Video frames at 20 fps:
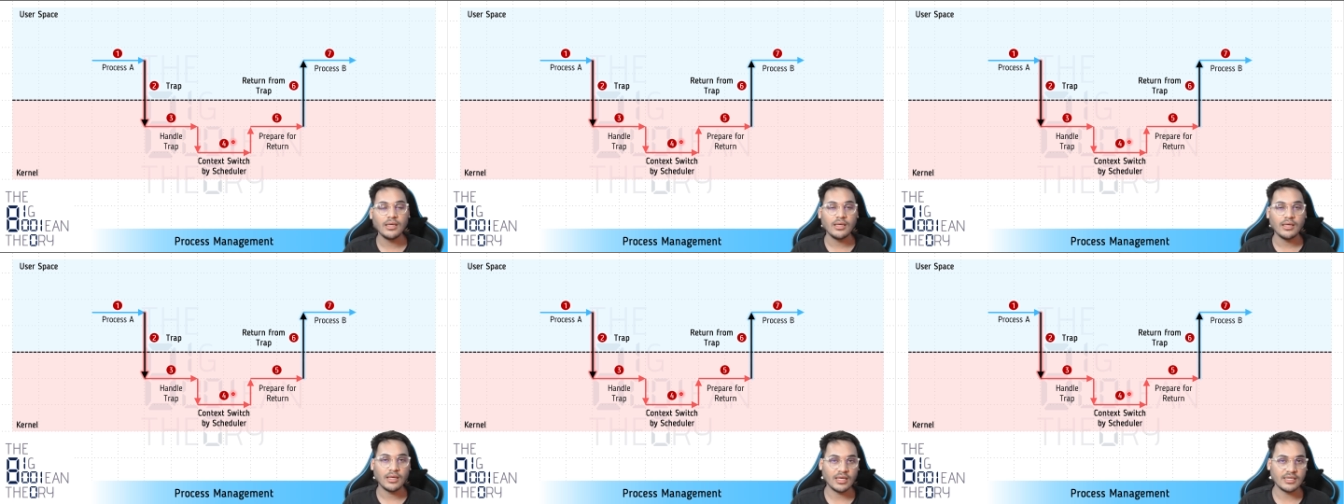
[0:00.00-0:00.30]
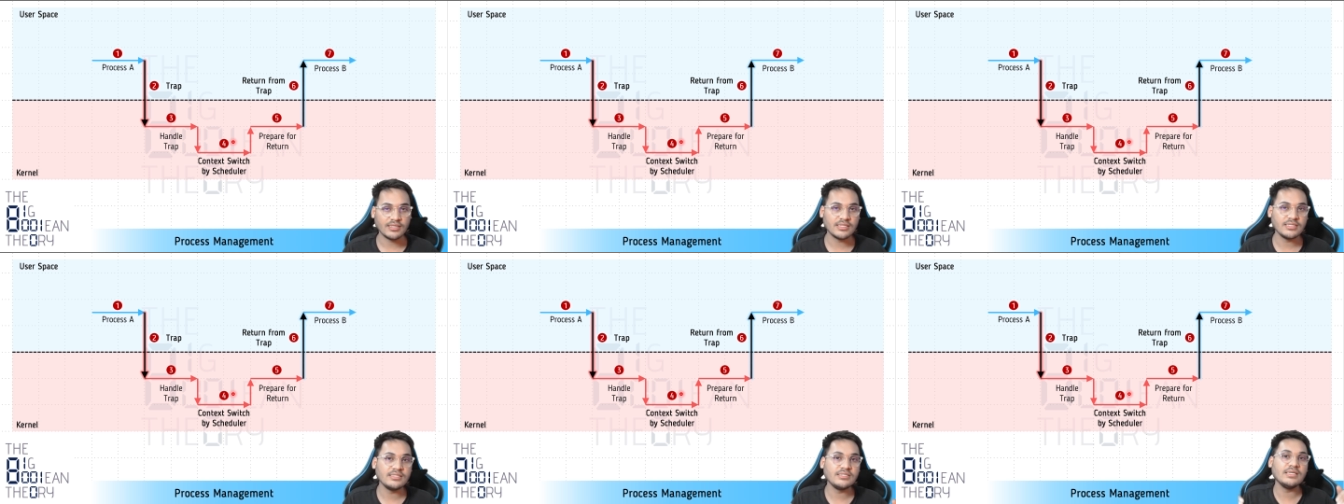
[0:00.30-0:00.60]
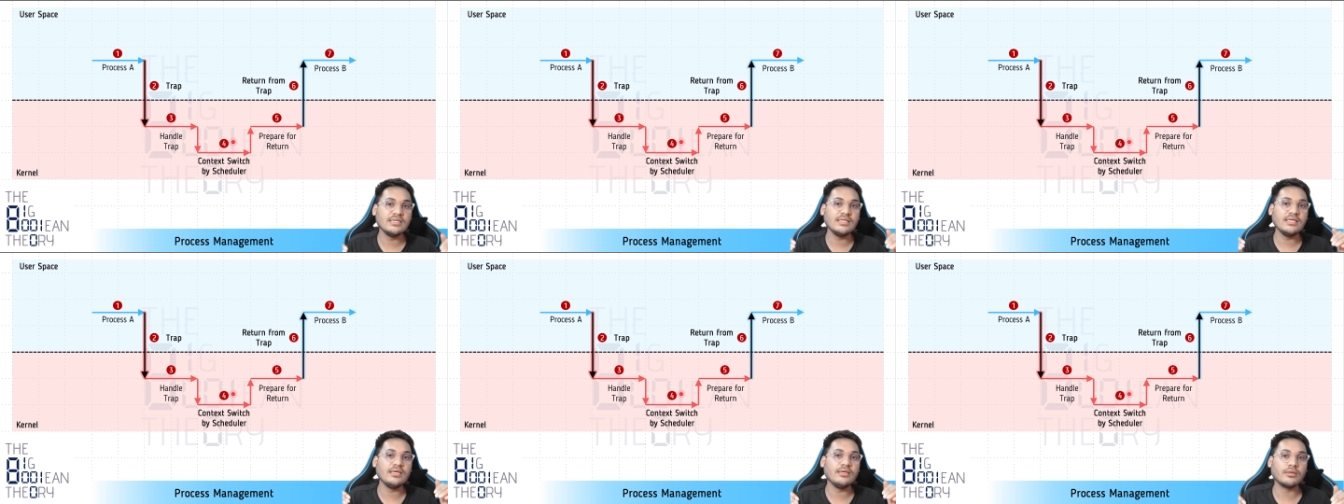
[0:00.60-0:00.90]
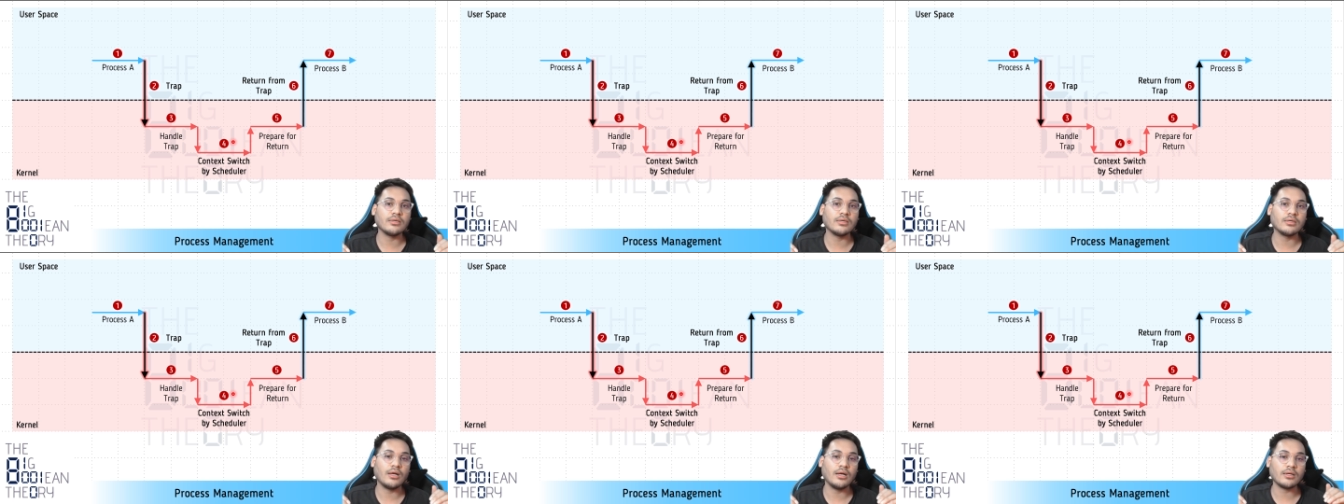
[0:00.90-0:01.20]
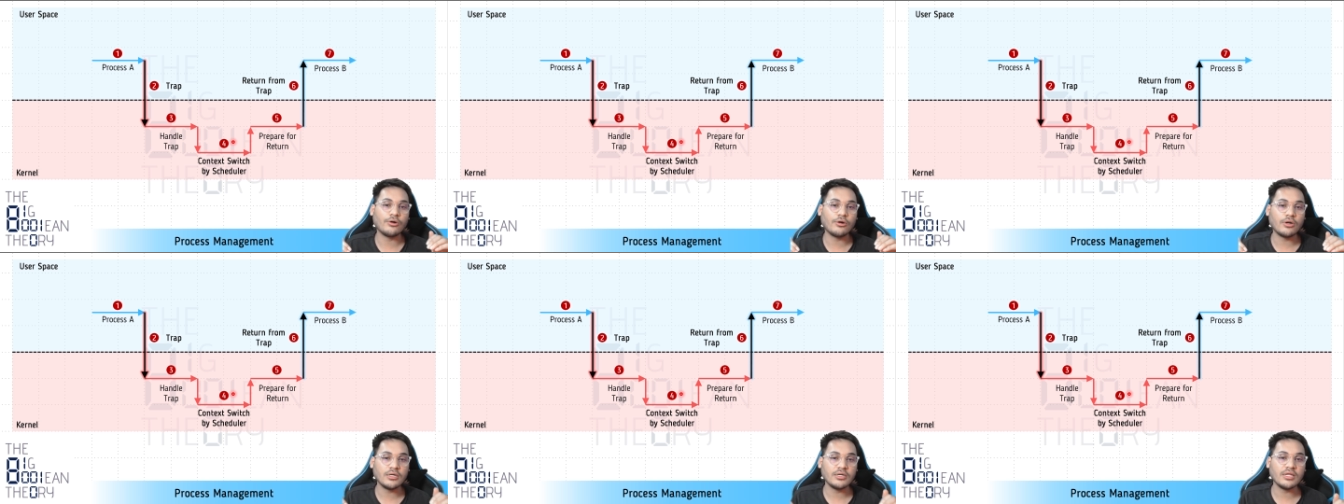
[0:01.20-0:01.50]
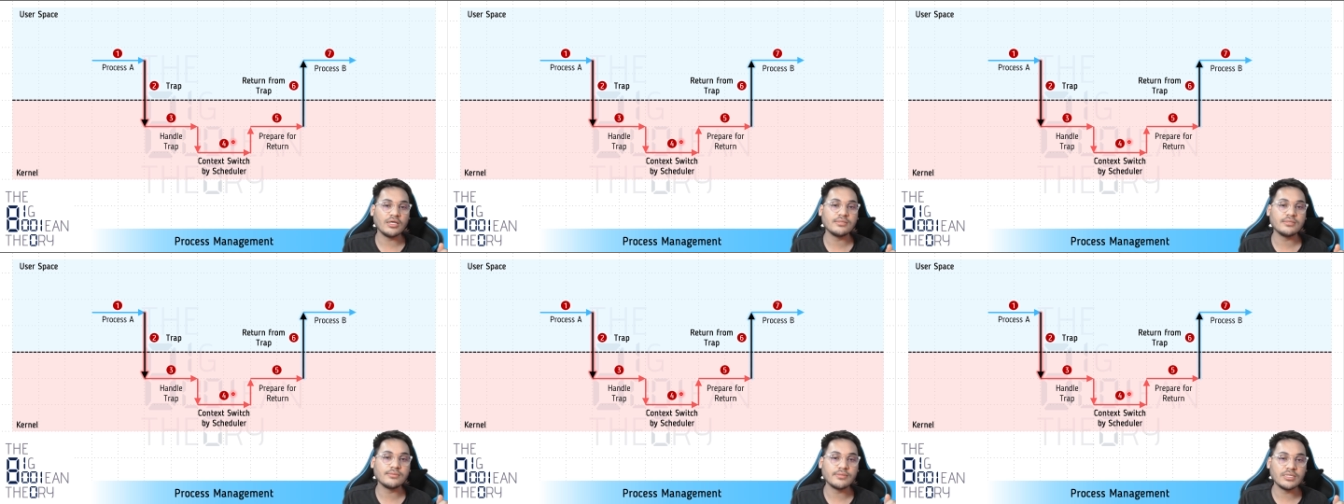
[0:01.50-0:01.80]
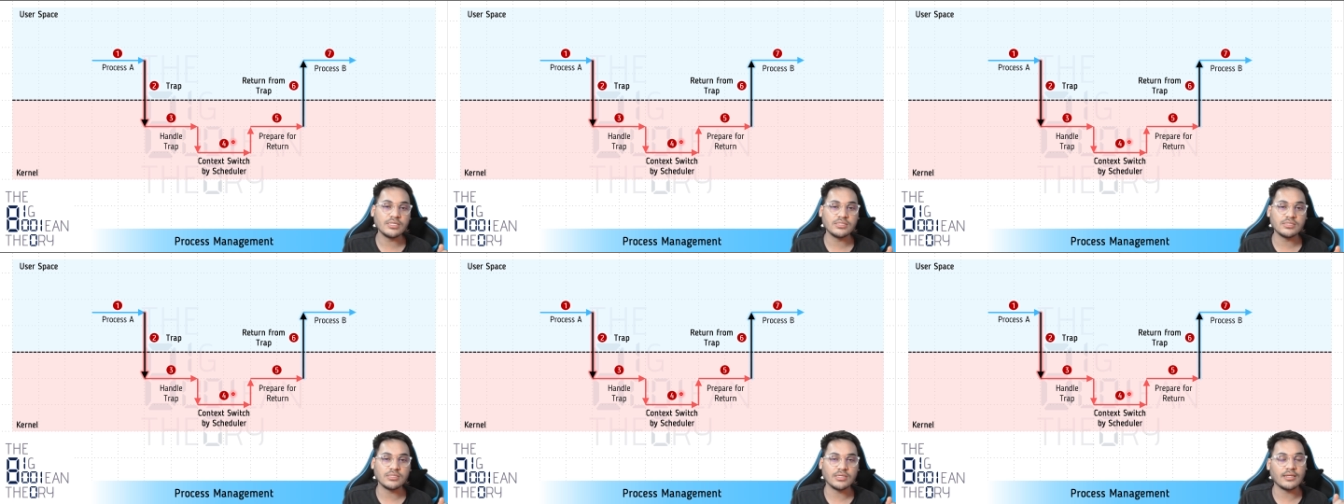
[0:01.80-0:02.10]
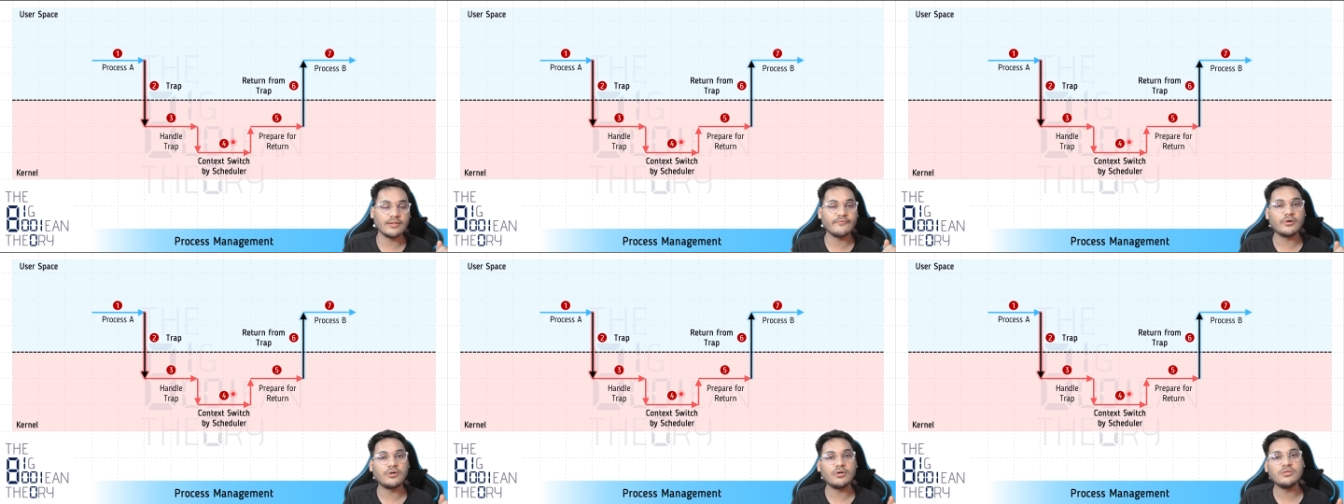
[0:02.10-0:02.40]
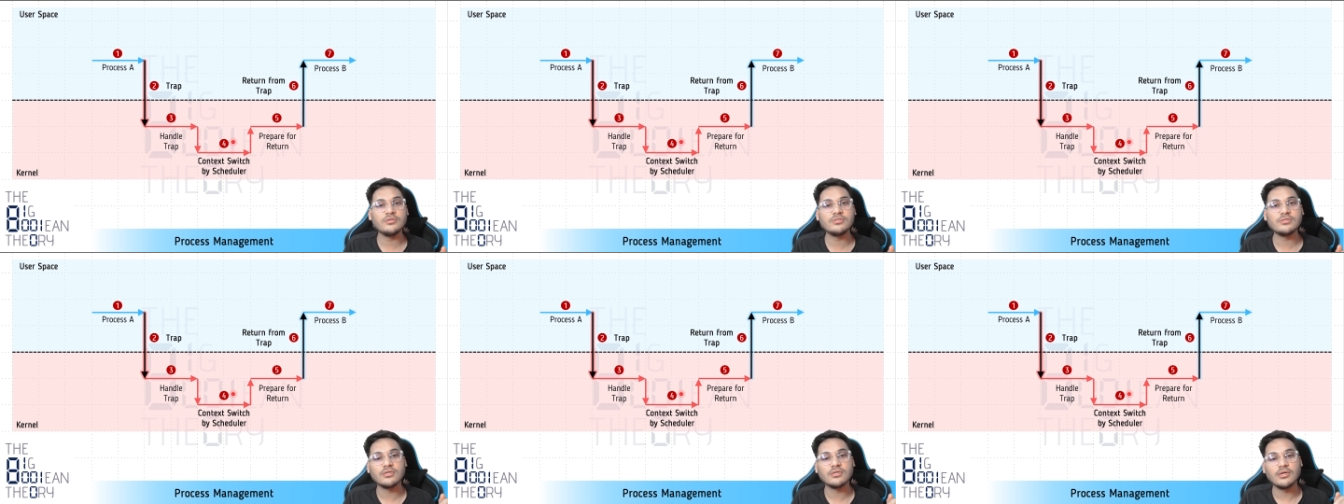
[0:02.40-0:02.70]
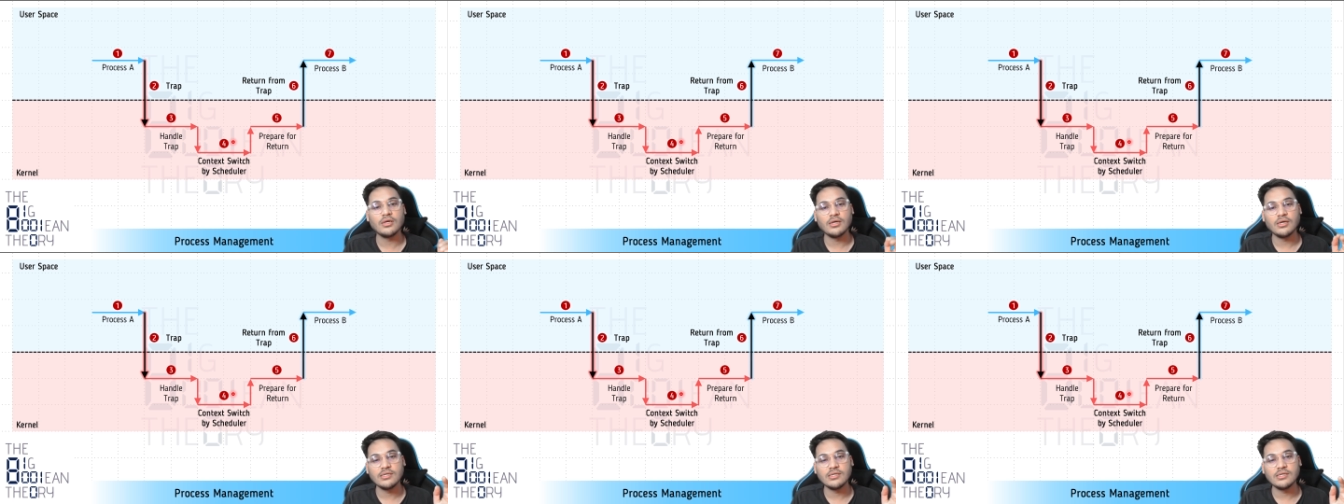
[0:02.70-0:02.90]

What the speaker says: essentially, a context switch involves